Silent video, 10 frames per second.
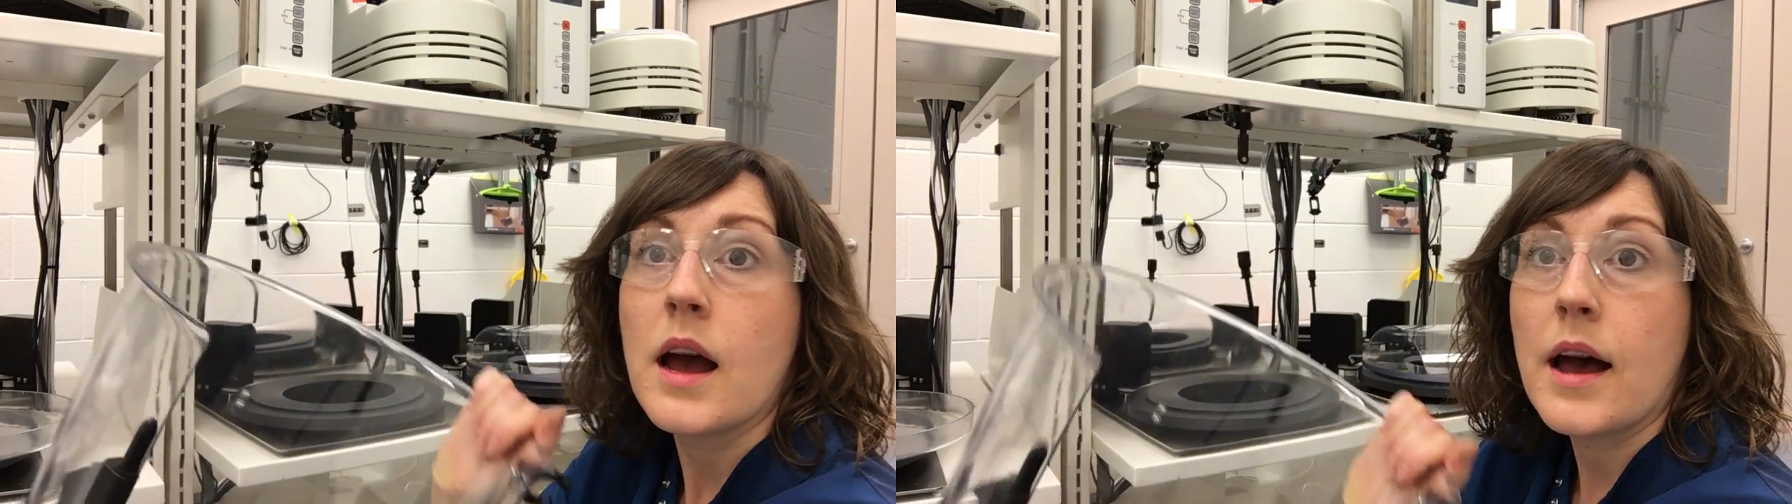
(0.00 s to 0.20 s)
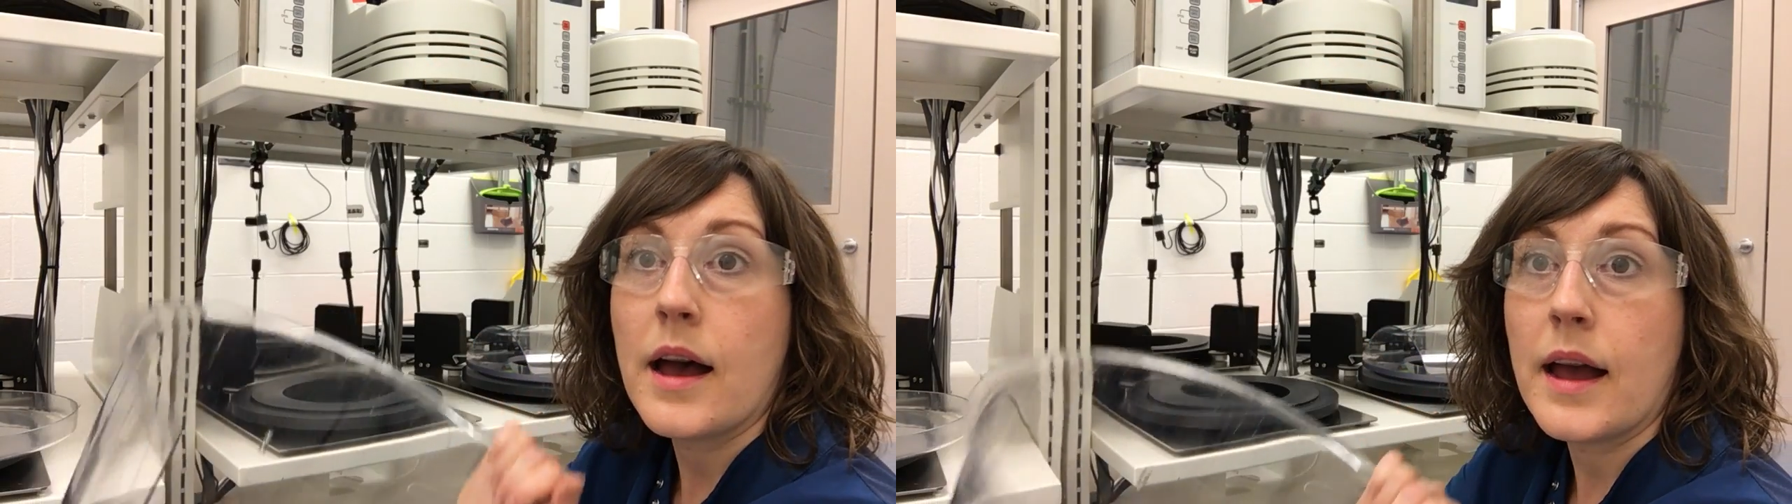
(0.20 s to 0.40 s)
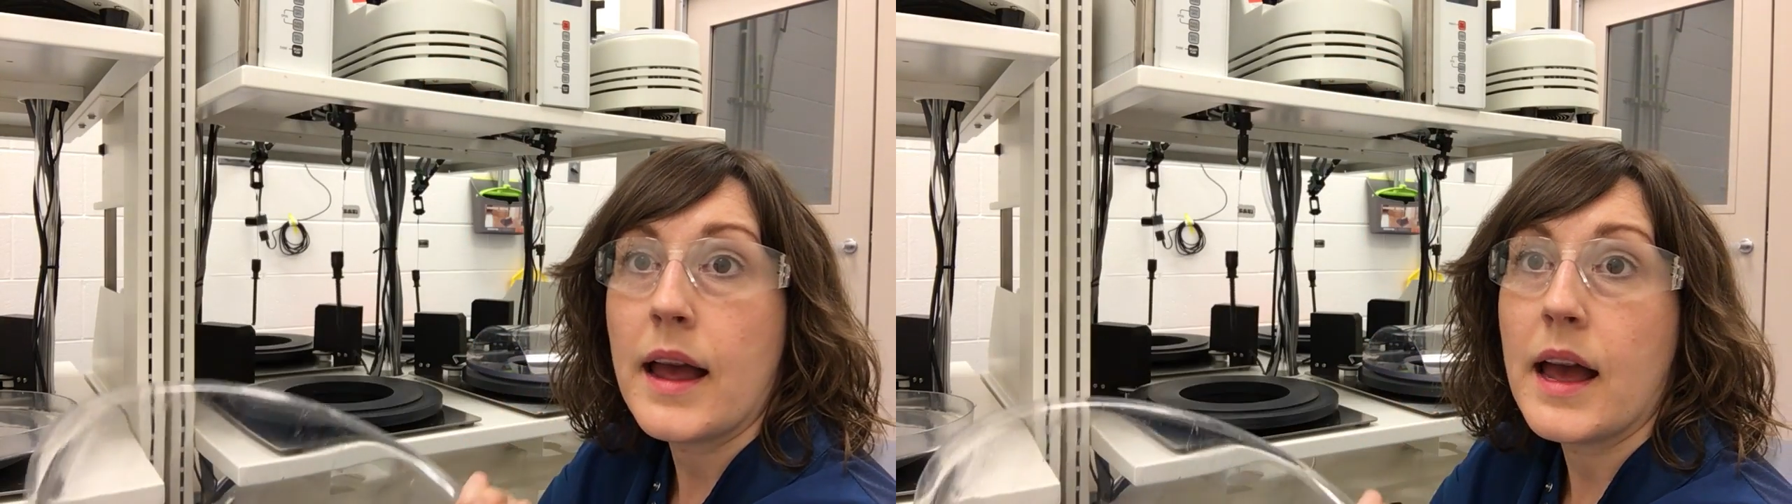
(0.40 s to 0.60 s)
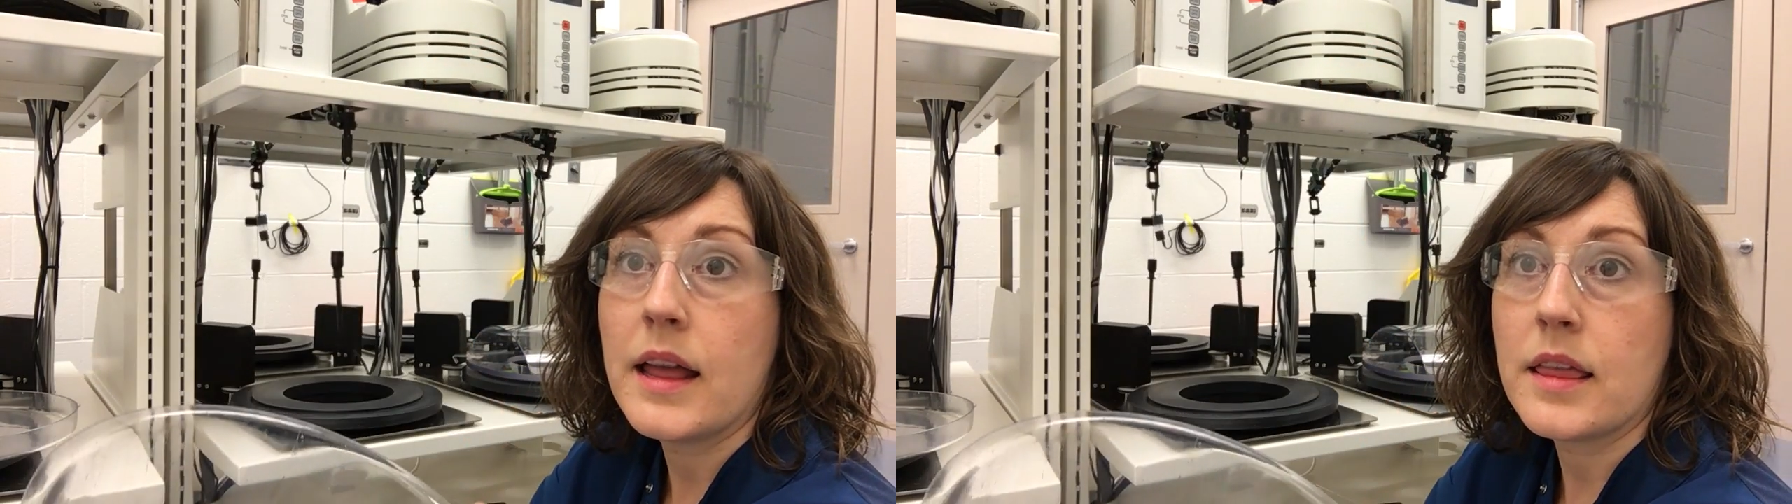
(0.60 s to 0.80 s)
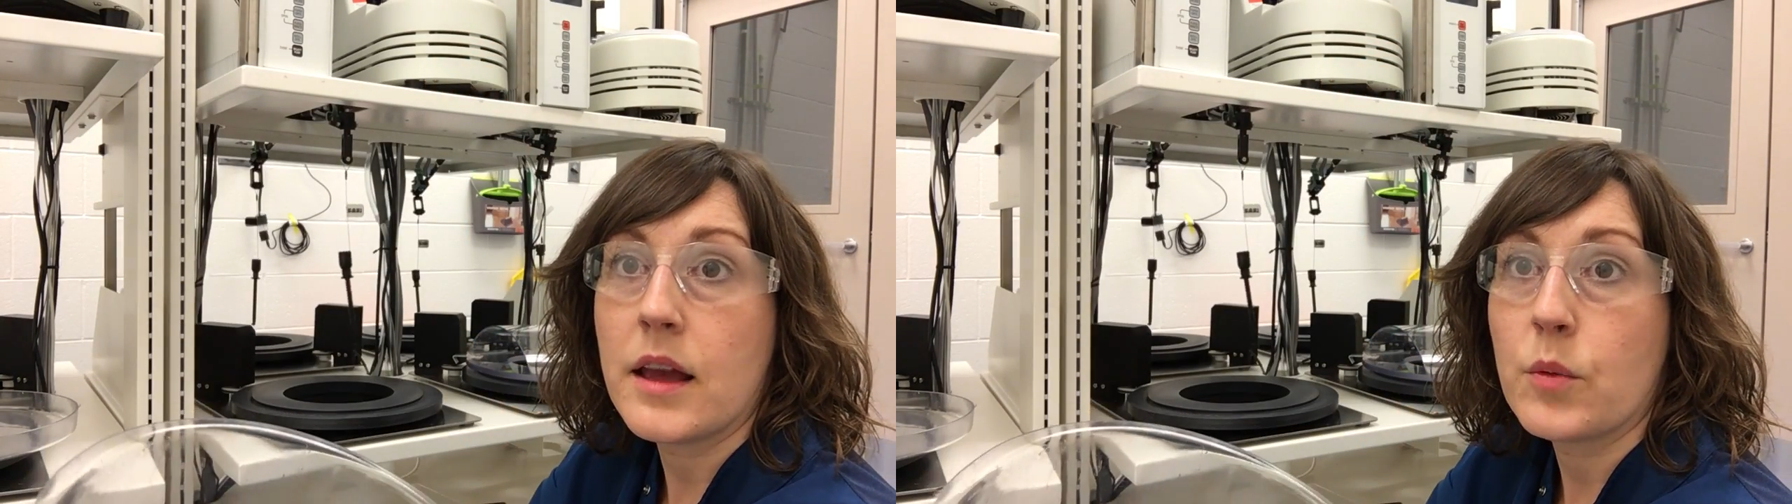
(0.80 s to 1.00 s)

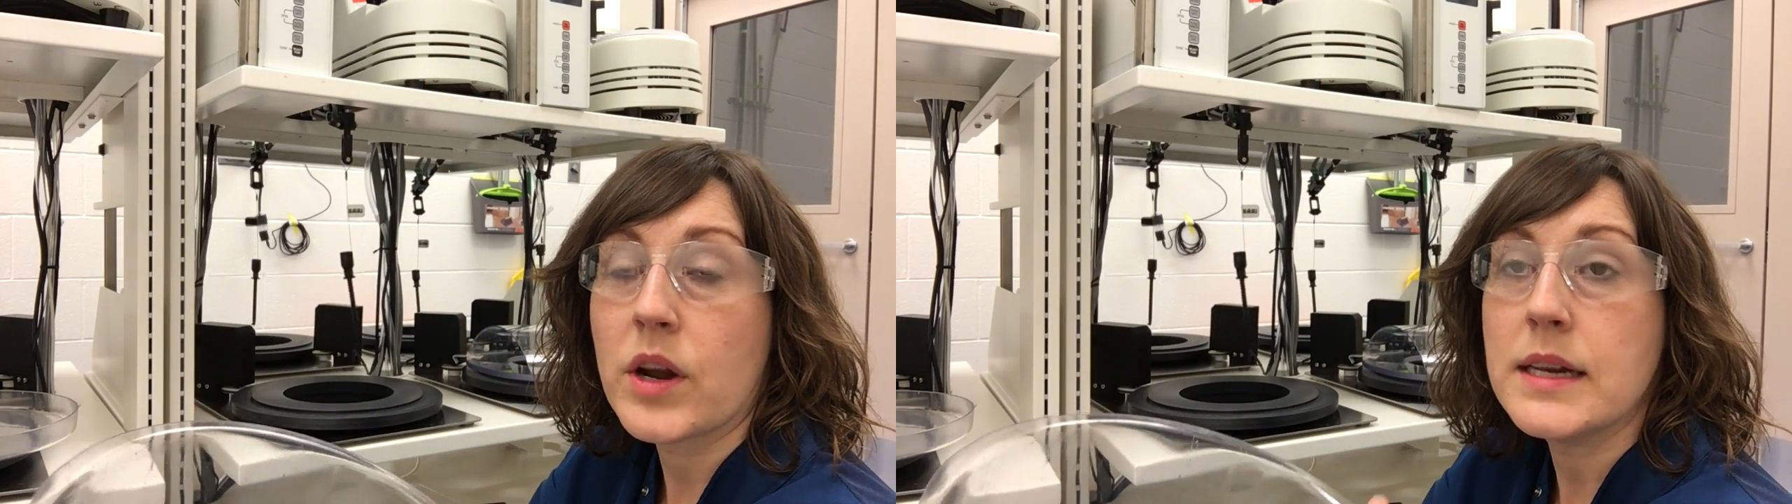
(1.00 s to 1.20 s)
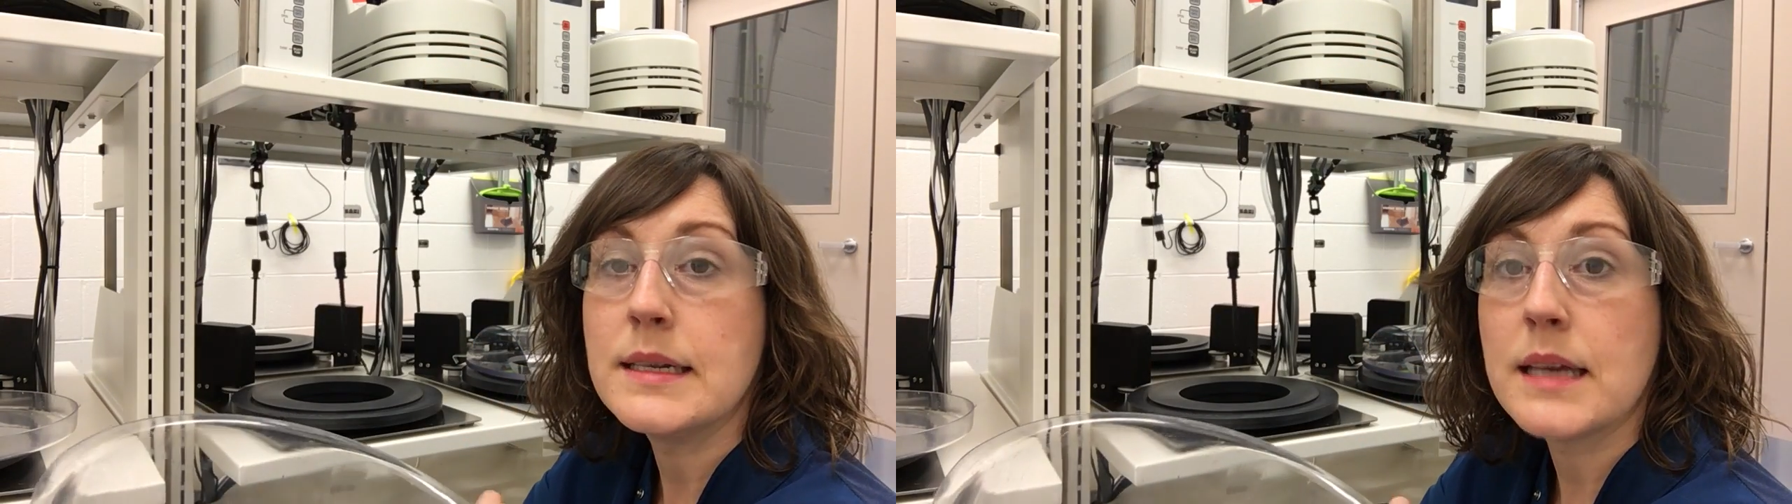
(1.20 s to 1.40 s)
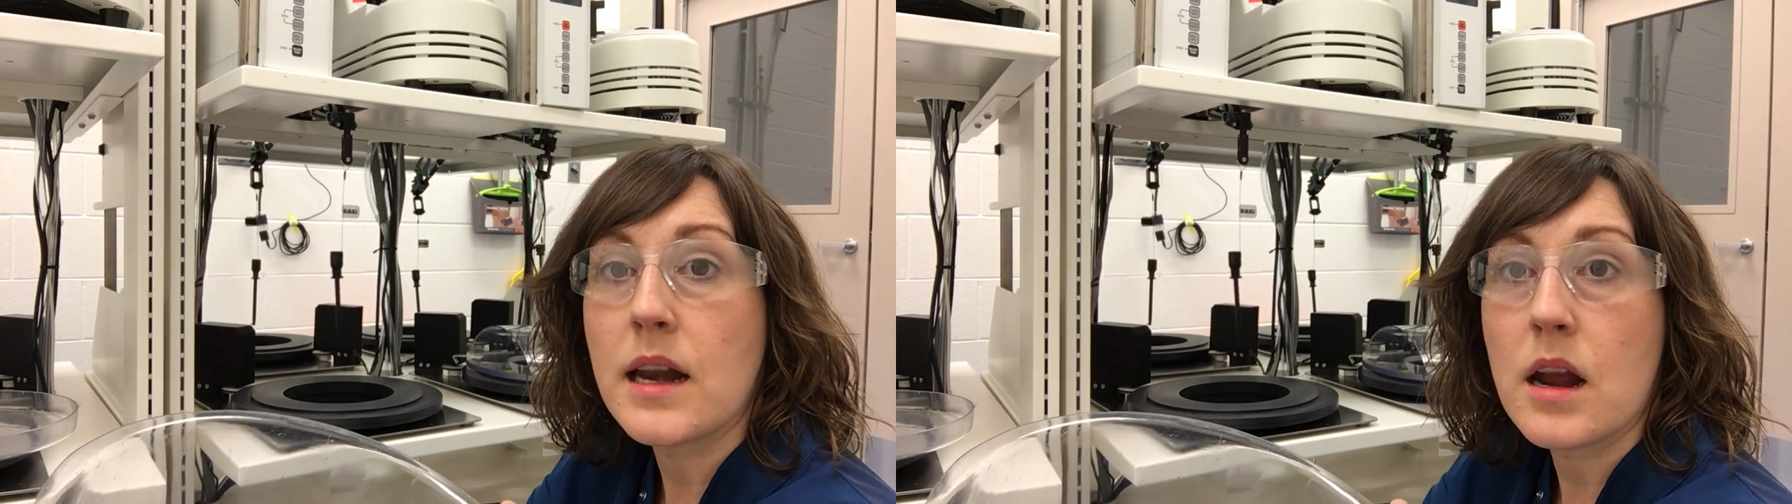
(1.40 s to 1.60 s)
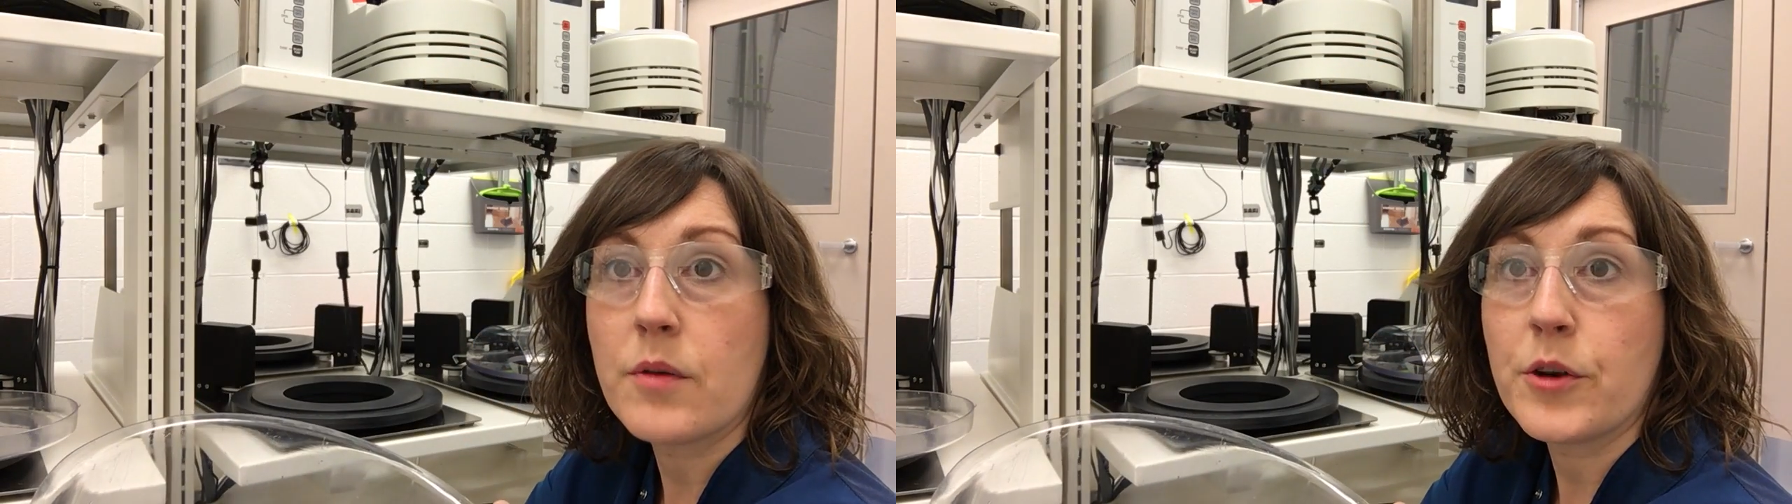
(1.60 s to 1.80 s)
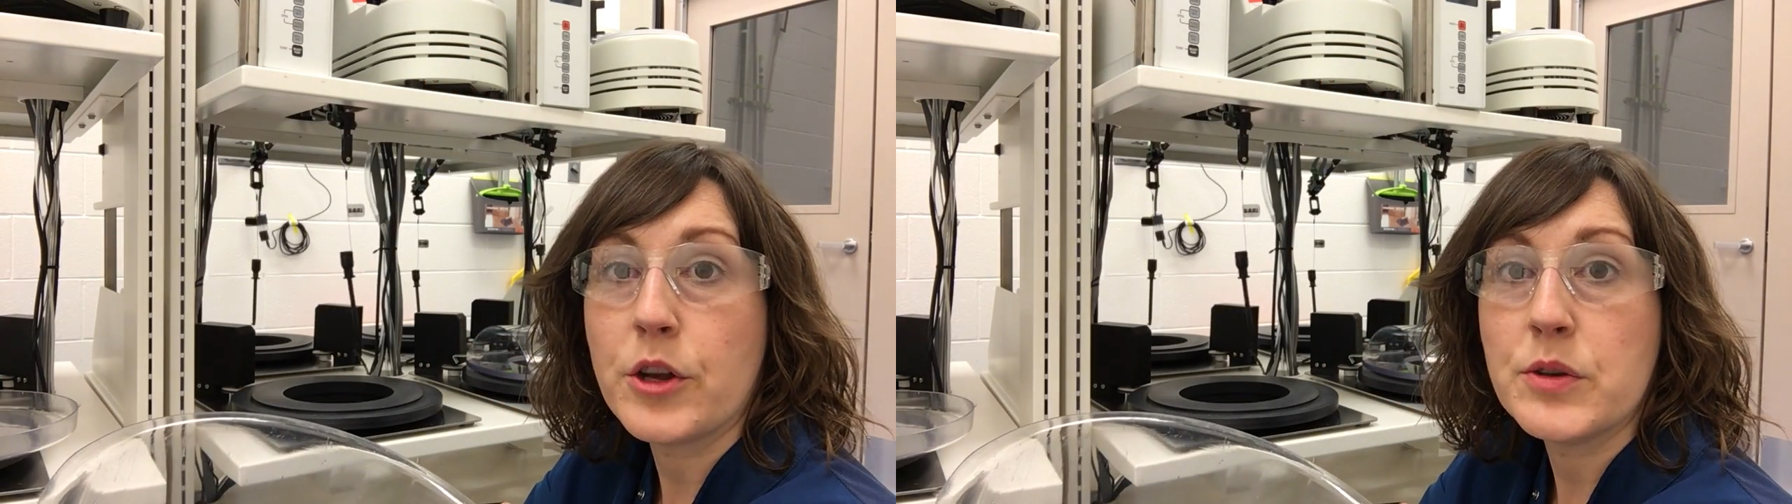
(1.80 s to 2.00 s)
and that we're going to set it
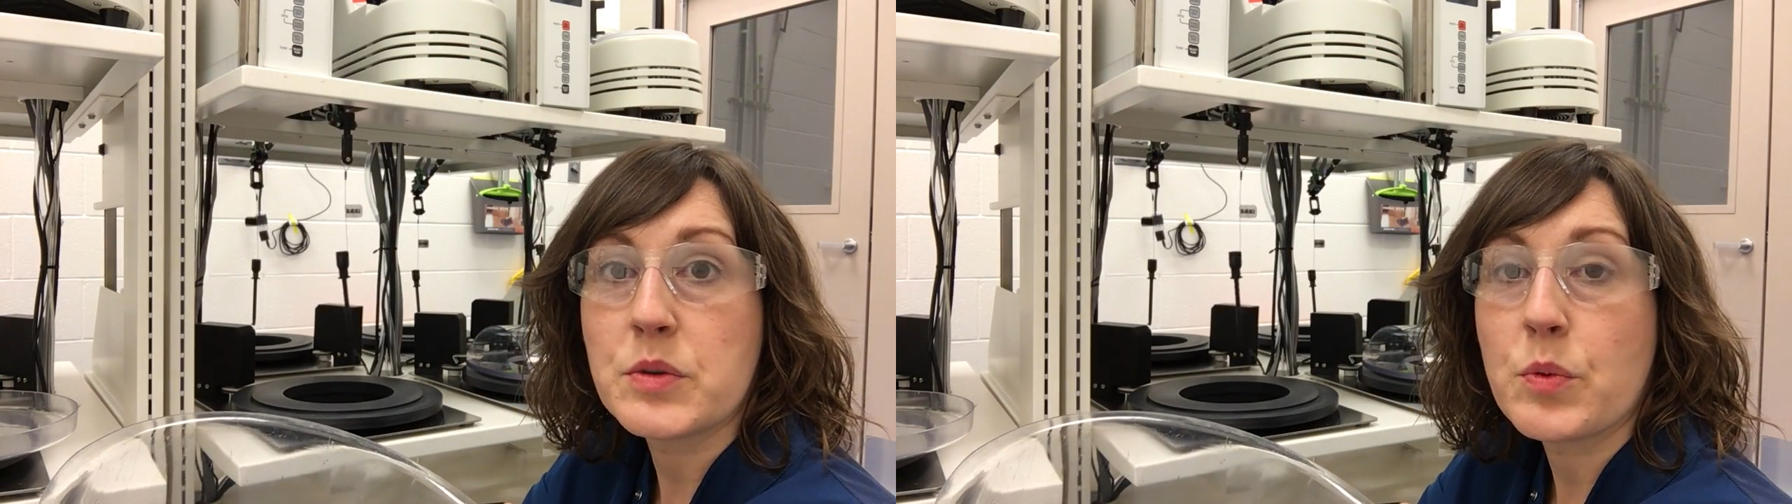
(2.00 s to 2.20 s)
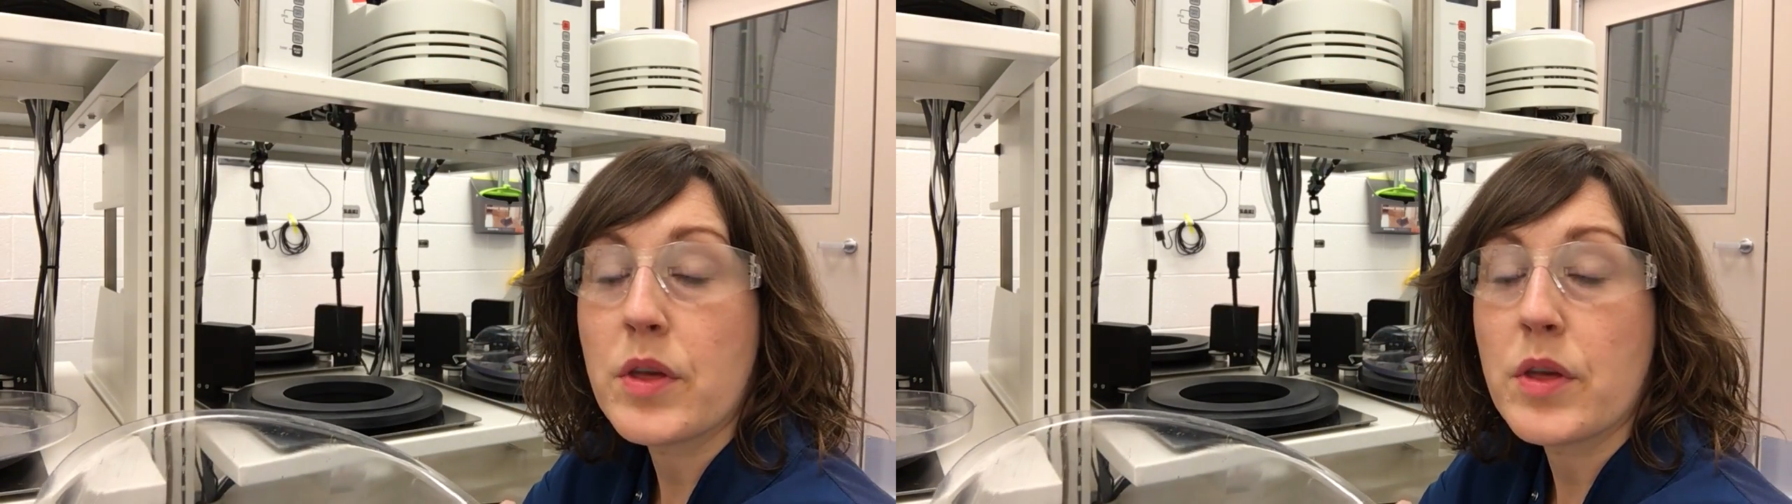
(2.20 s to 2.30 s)
up for use